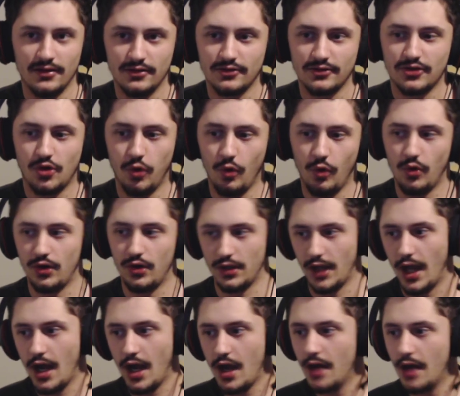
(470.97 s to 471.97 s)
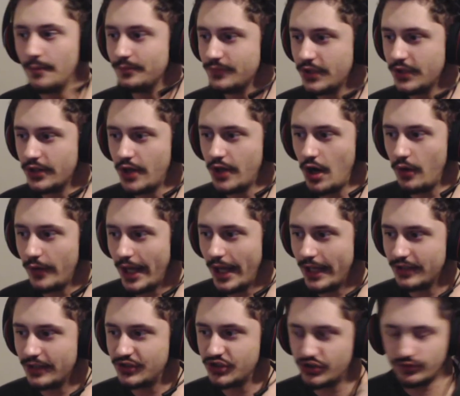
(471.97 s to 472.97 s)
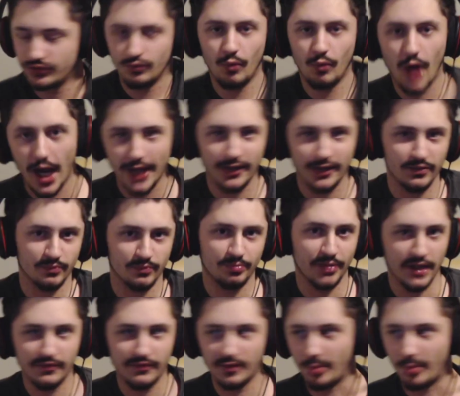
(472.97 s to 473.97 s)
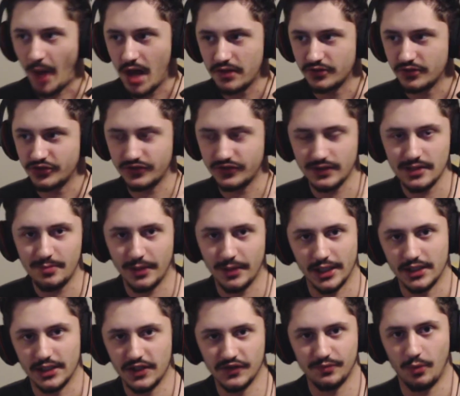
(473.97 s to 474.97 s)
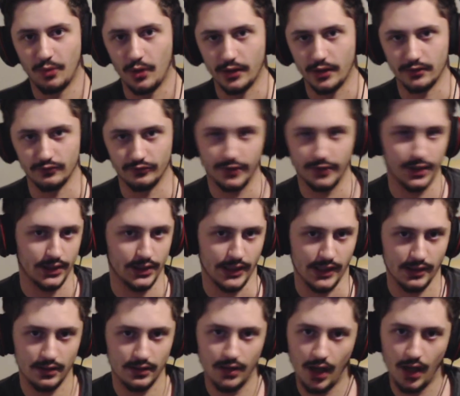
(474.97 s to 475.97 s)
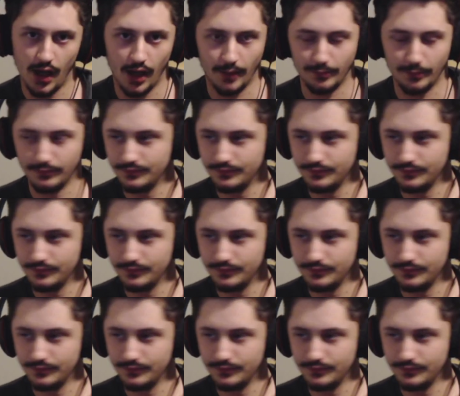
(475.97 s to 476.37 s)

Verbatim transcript: Cool. Um, you know, it just, why even bother sleeping at this point, really? Um,